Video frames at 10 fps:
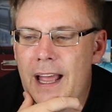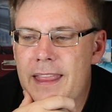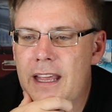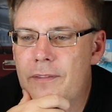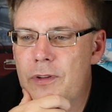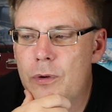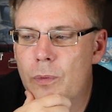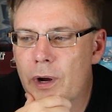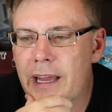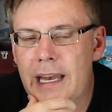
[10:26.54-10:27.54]
I think if you
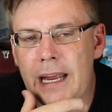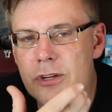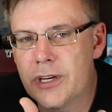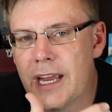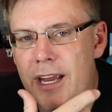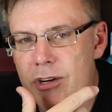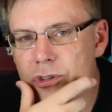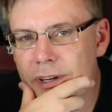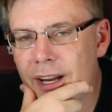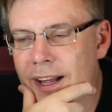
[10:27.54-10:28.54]
work in
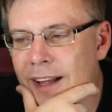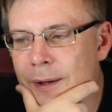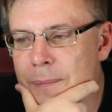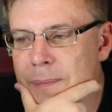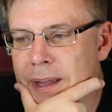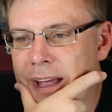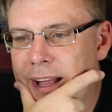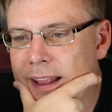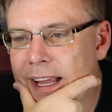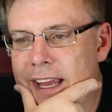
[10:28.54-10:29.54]
education,
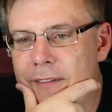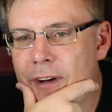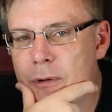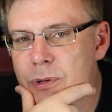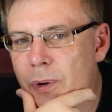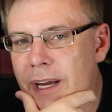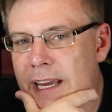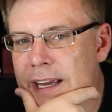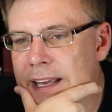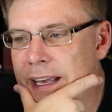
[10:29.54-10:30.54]
like if I was
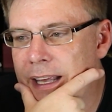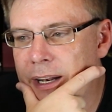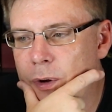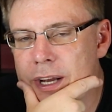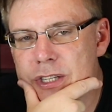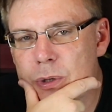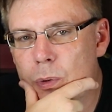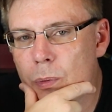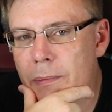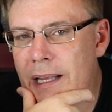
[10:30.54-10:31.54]
working in grade
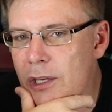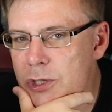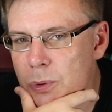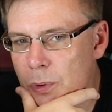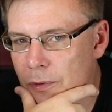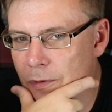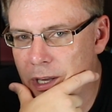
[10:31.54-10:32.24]
school, middle school